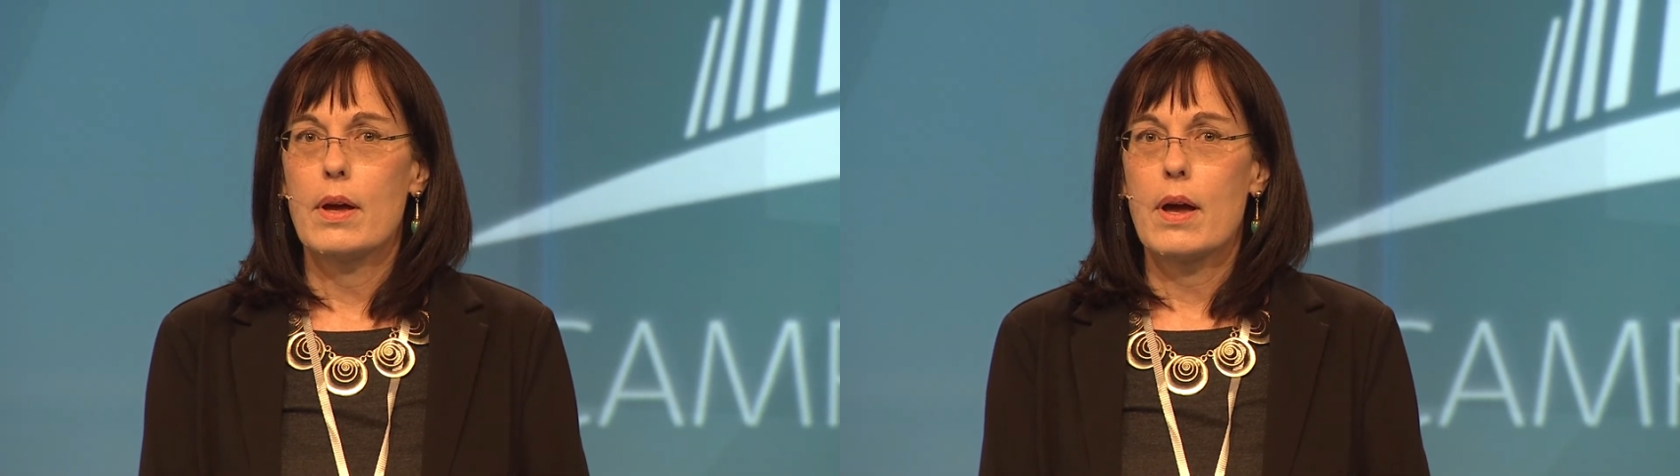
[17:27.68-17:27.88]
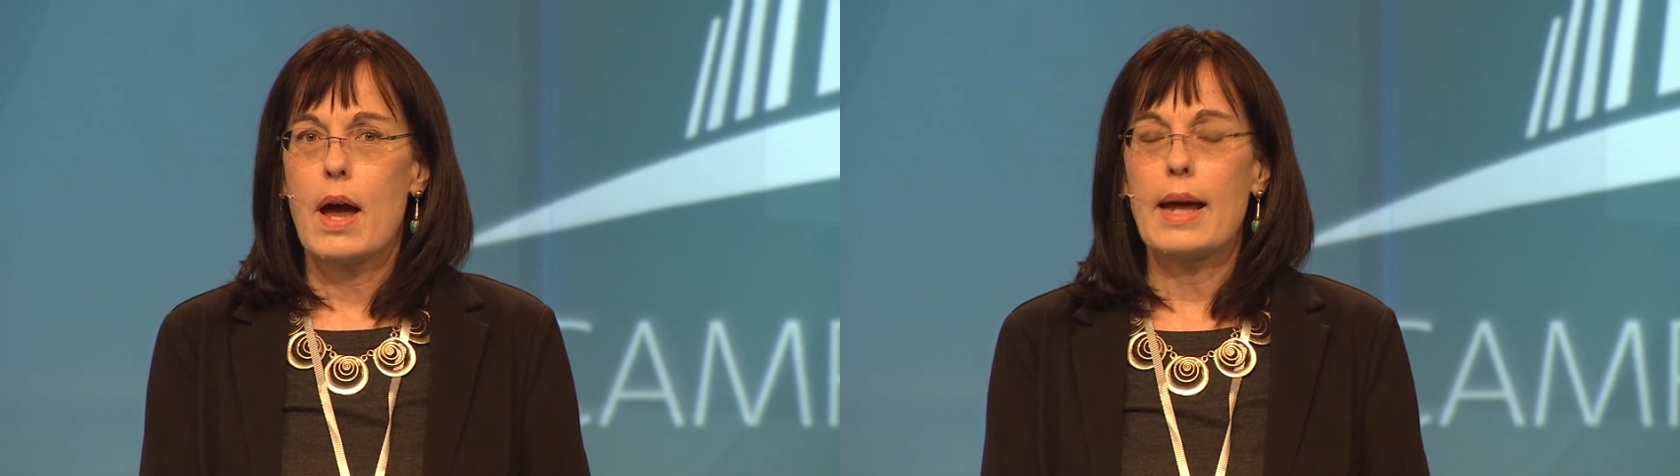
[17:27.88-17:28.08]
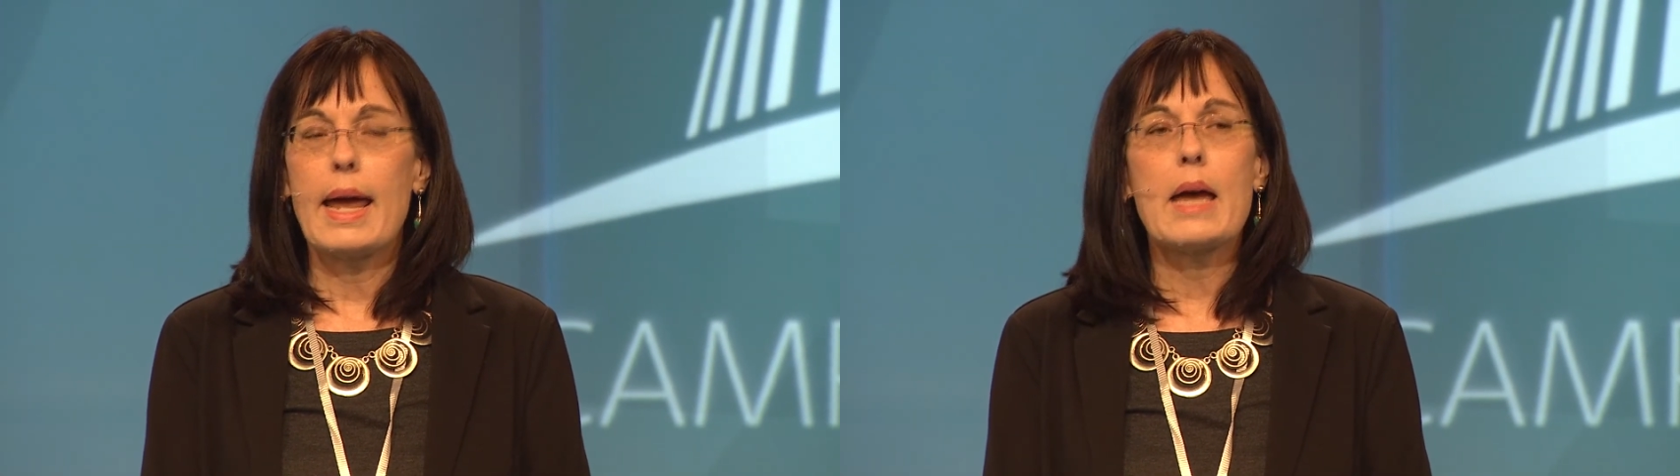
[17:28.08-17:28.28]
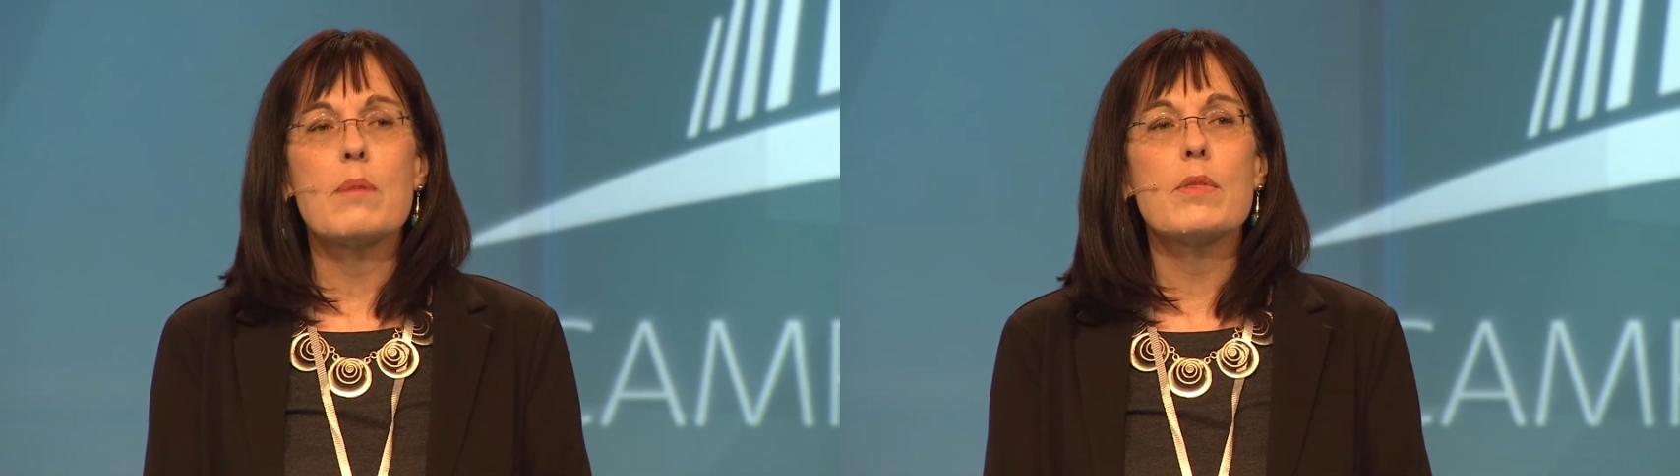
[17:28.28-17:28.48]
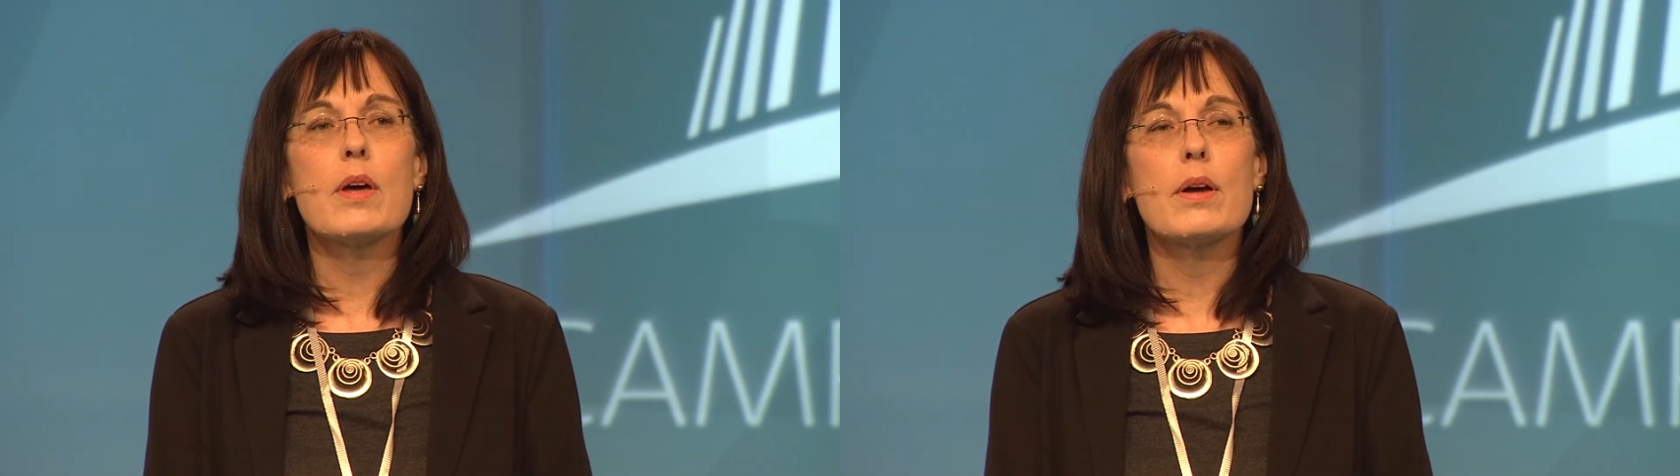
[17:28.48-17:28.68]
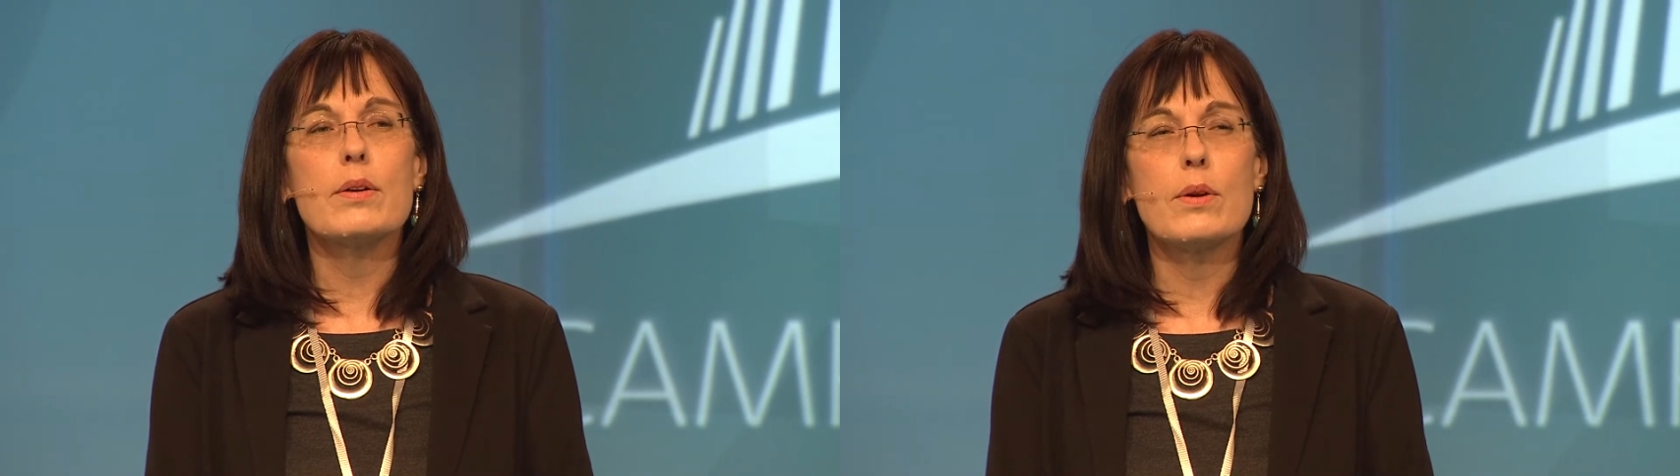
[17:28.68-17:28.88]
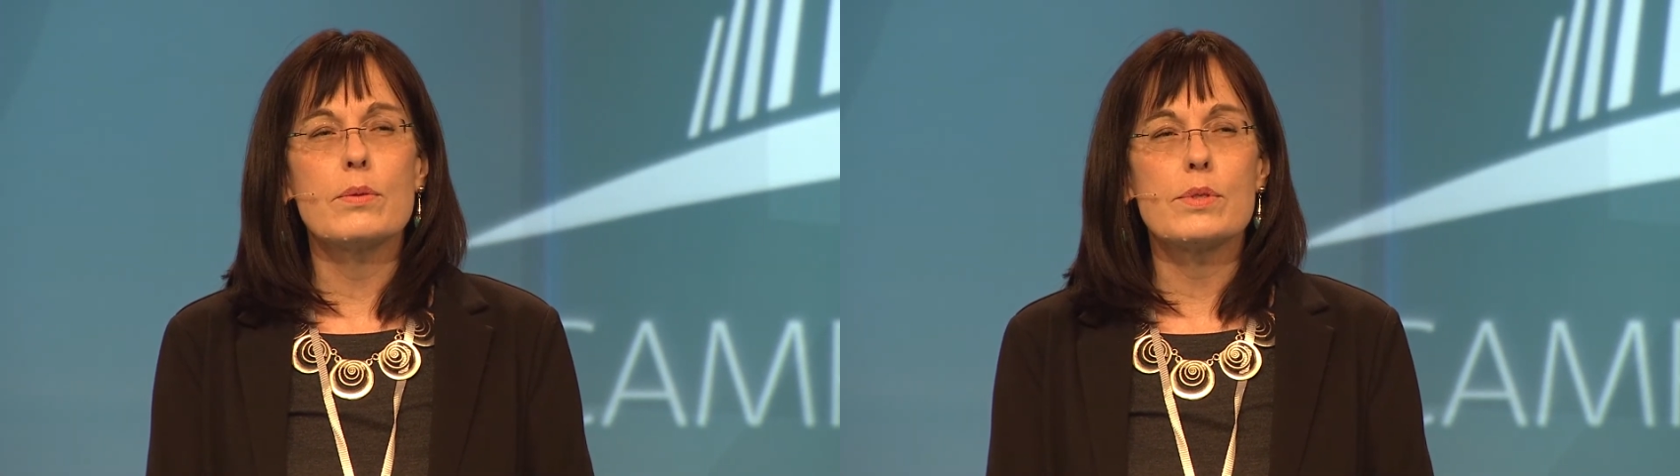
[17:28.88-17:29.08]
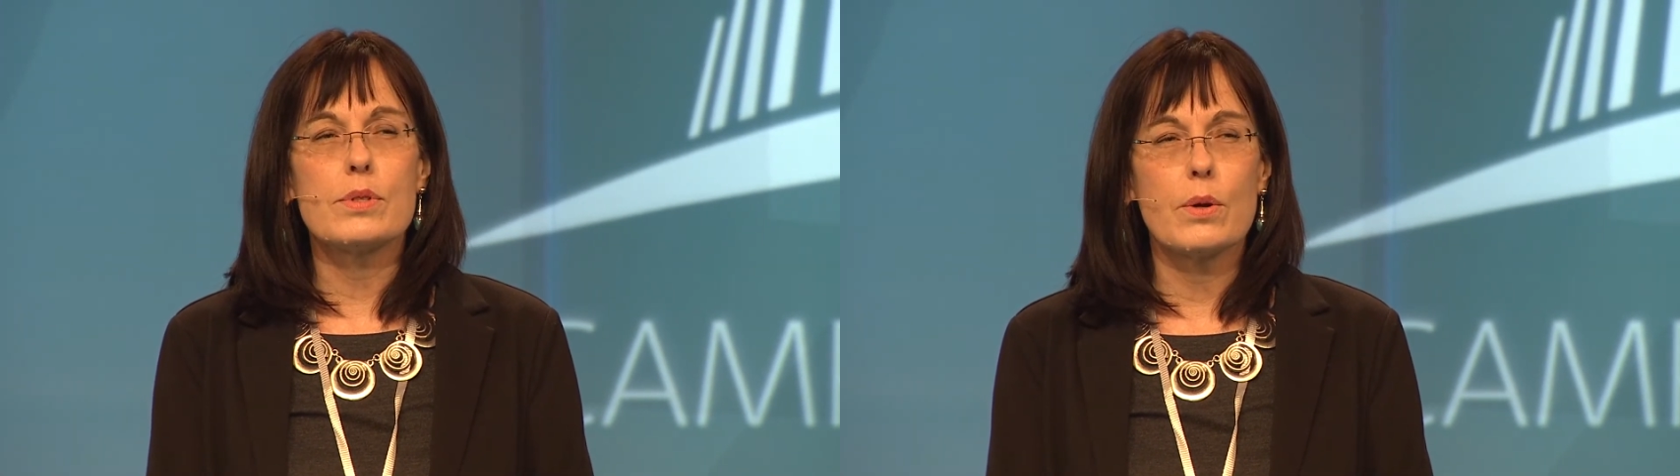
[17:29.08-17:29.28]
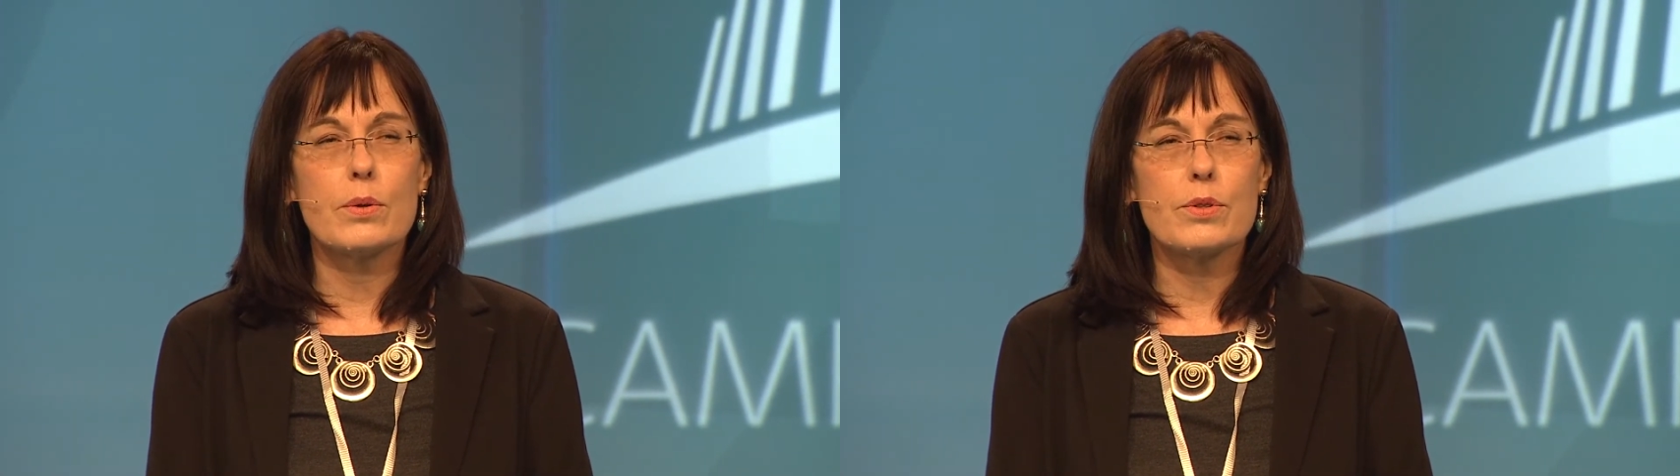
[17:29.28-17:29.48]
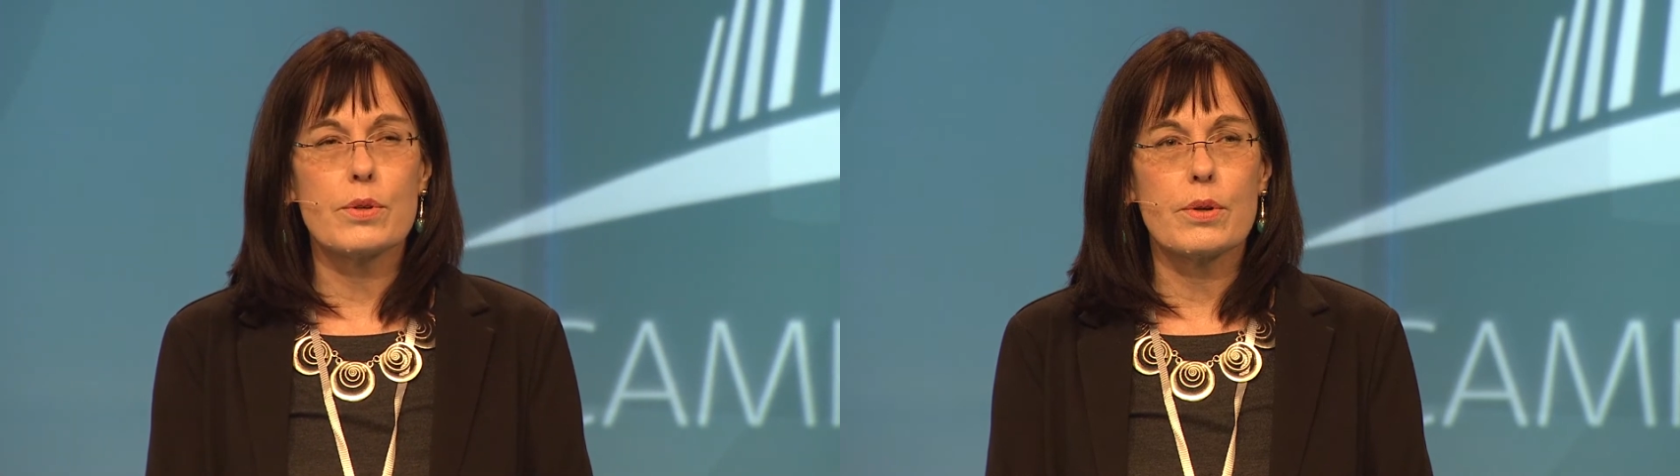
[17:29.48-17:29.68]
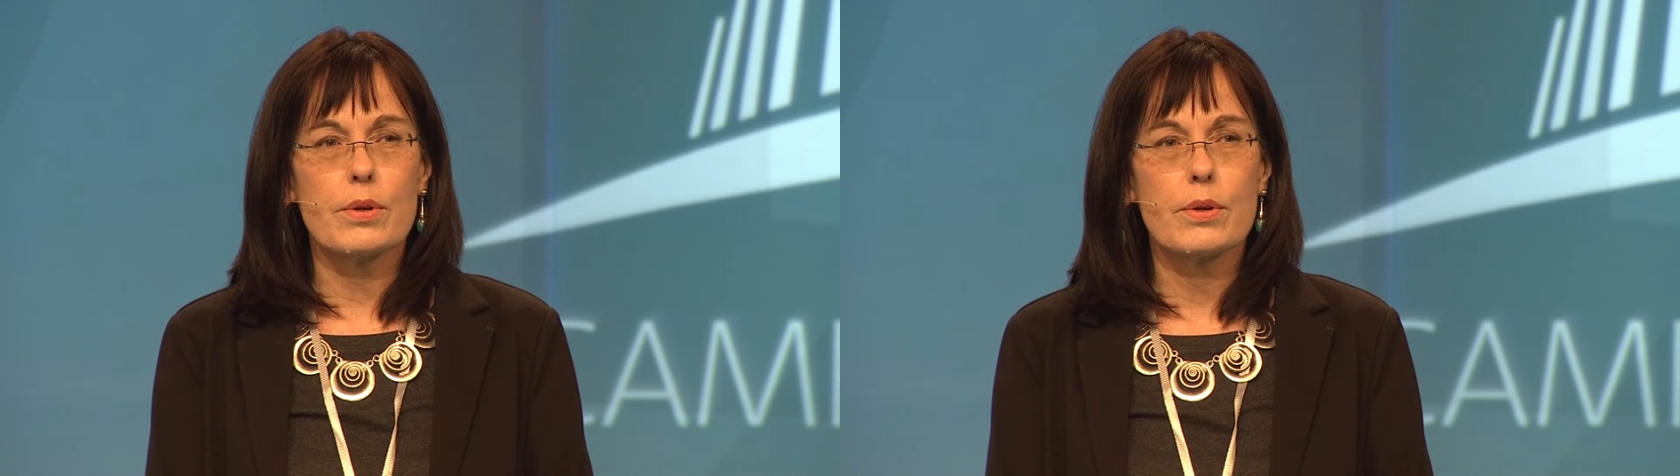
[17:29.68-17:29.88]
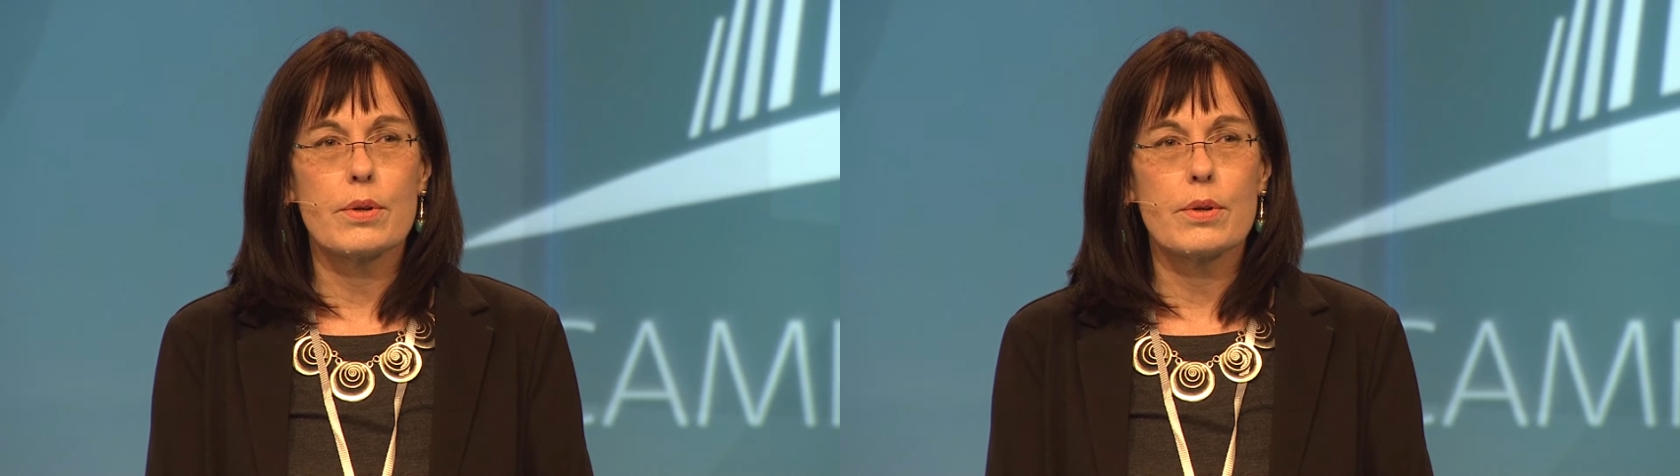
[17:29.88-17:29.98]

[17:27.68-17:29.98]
I am the unknown soldier,